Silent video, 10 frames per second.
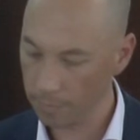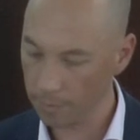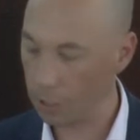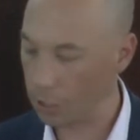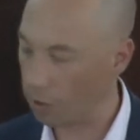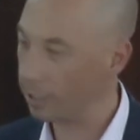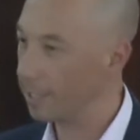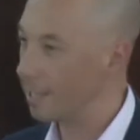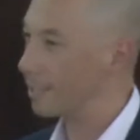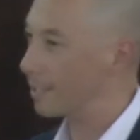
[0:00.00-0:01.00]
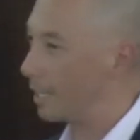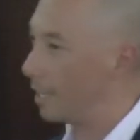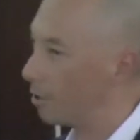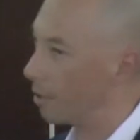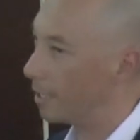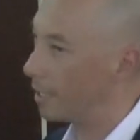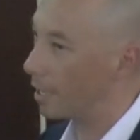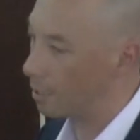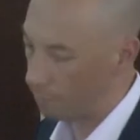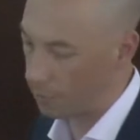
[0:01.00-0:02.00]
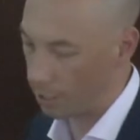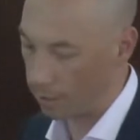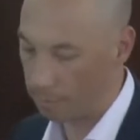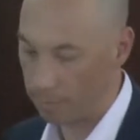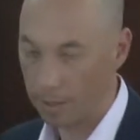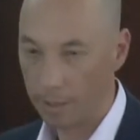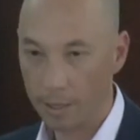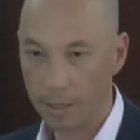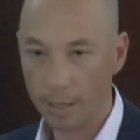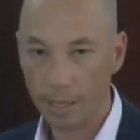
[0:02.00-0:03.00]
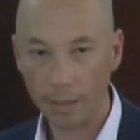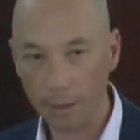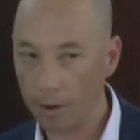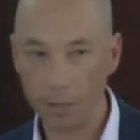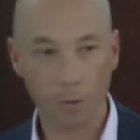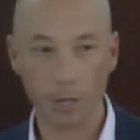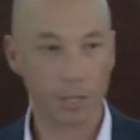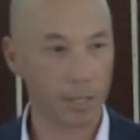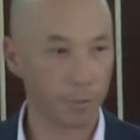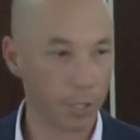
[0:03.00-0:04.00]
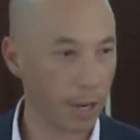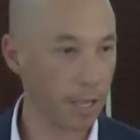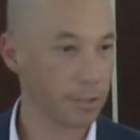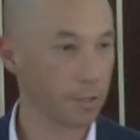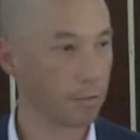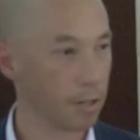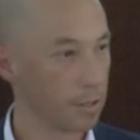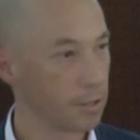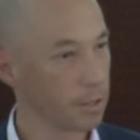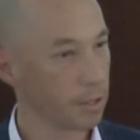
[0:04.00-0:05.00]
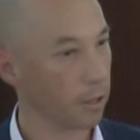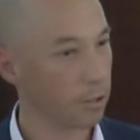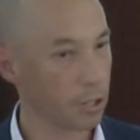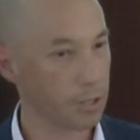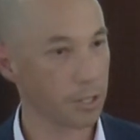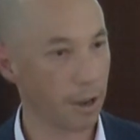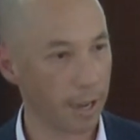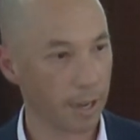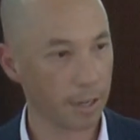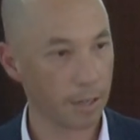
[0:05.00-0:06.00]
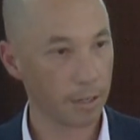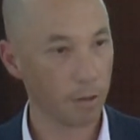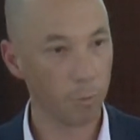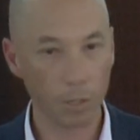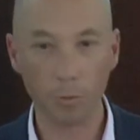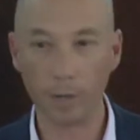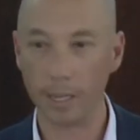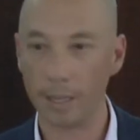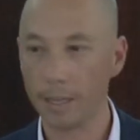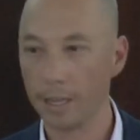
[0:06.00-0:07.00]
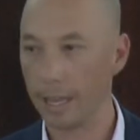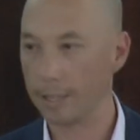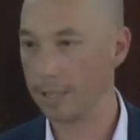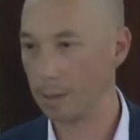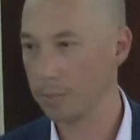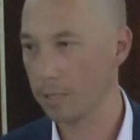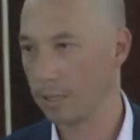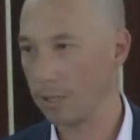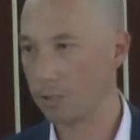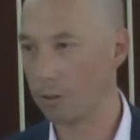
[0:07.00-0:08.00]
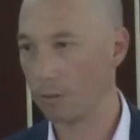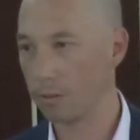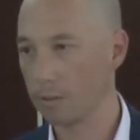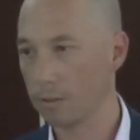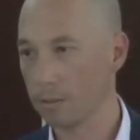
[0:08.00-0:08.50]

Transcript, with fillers: the godliest here in the end of time. And the only question left to answer is like Josiah, will we accept his call?